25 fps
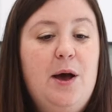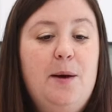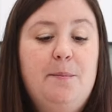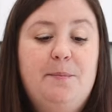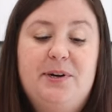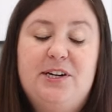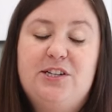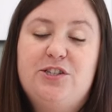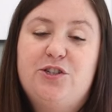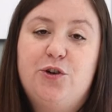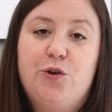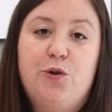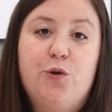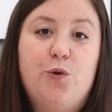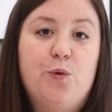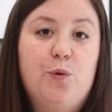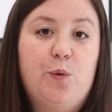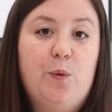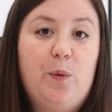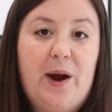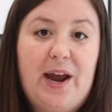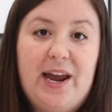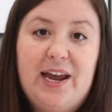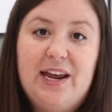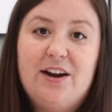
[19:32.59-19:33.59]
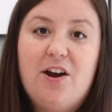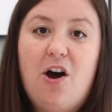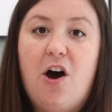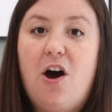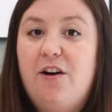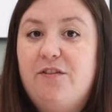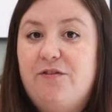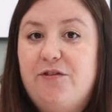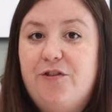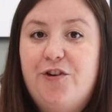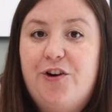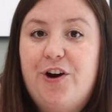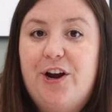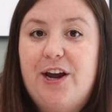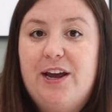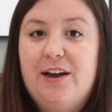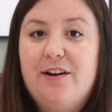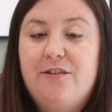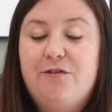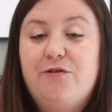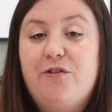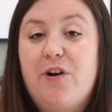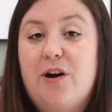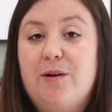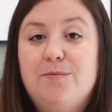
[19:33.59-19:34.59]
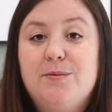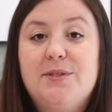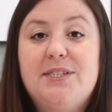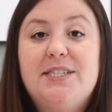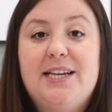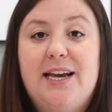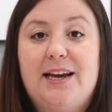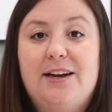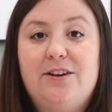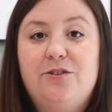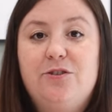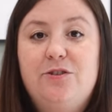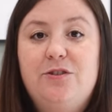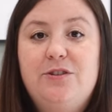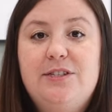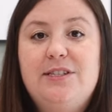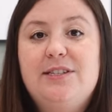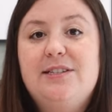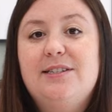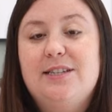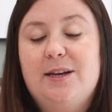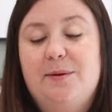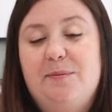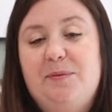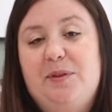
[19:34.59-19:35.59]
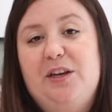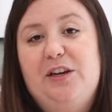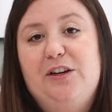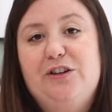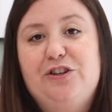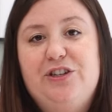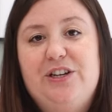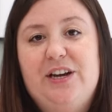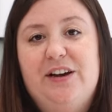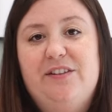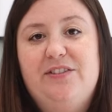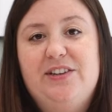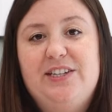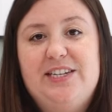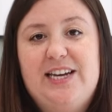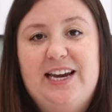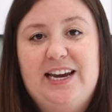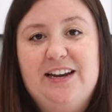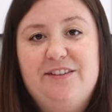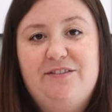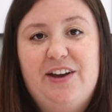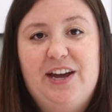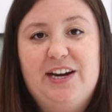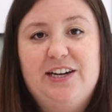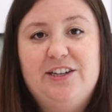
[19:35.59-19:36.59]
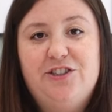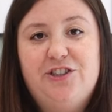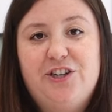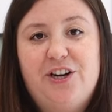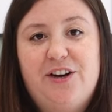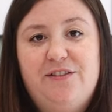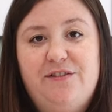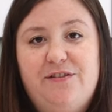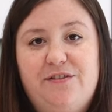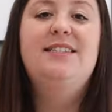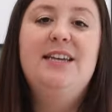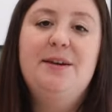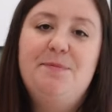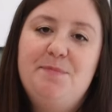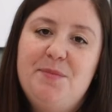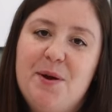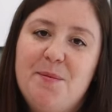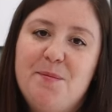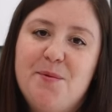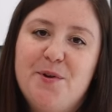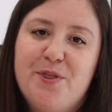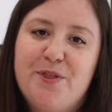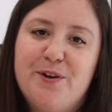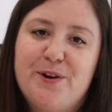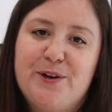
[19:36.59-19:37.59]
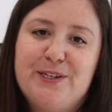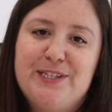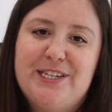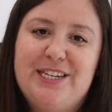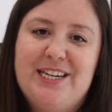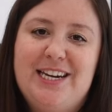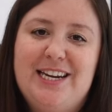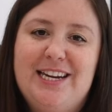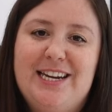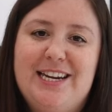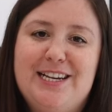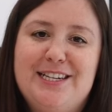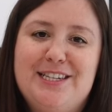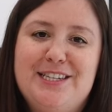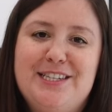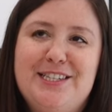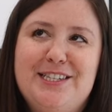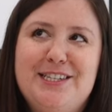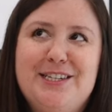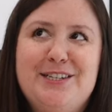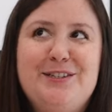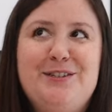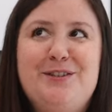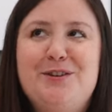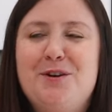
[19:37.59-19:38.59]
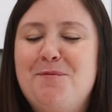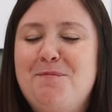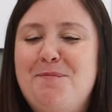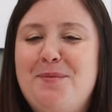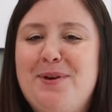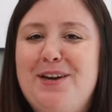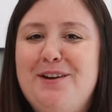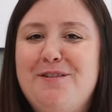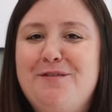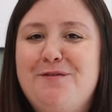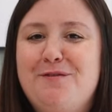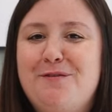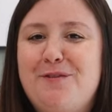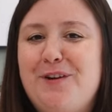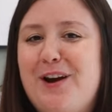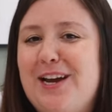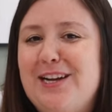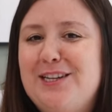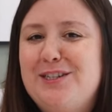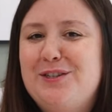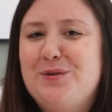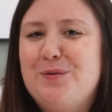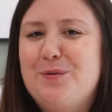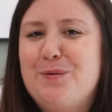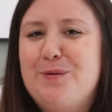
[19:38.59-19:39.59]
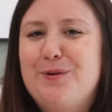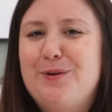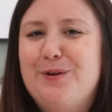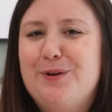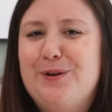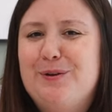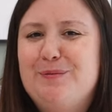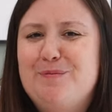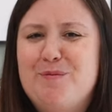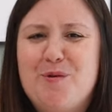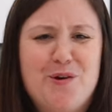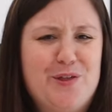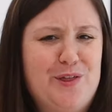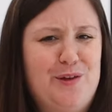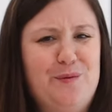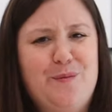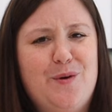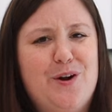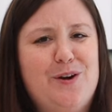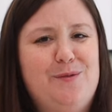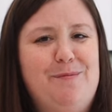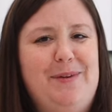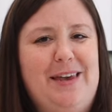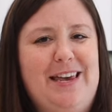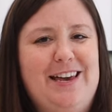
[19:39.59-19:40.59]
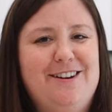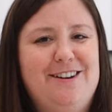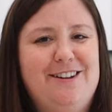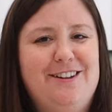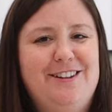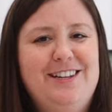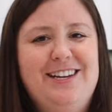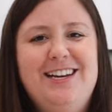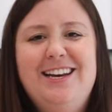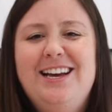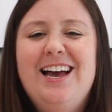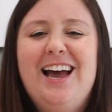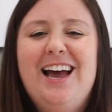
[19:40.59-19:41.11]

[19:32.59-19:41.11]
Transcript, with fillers: But it's a great offering from Sandals and something you should definitely take advantage of. Tip number 13 is don't be afraid to order more than one meal.